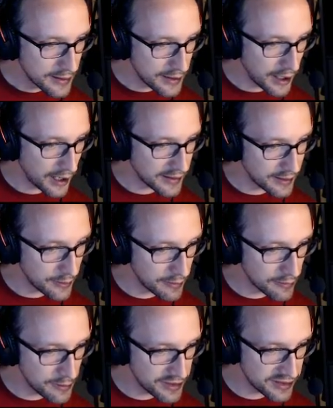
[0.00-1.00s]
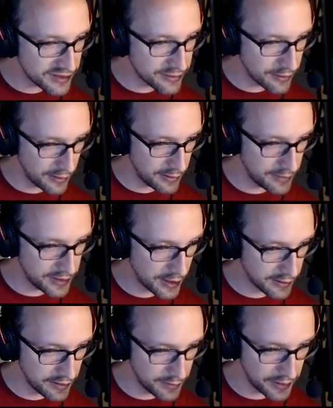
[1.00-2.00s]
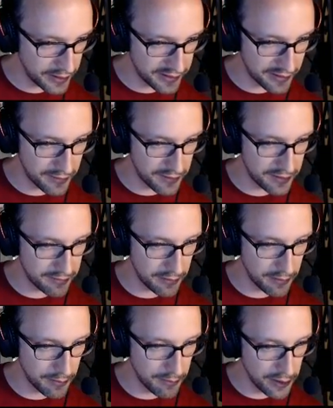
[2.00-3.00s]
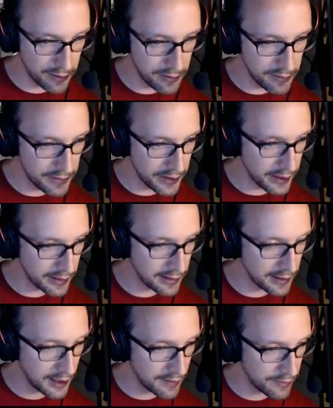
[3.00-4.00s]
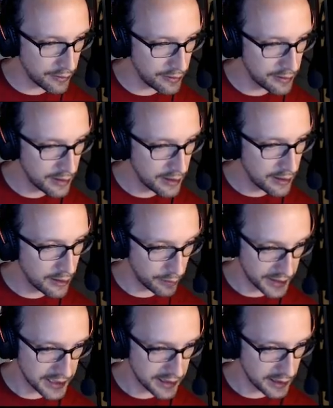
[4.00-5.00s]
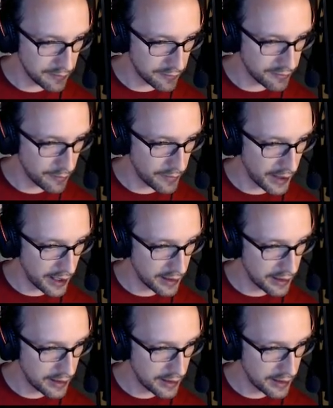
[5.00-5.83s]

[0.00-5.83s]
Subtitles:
Yeah, so when the room is destroyed, we talk to the building service, we remove the level, or we get the level from that.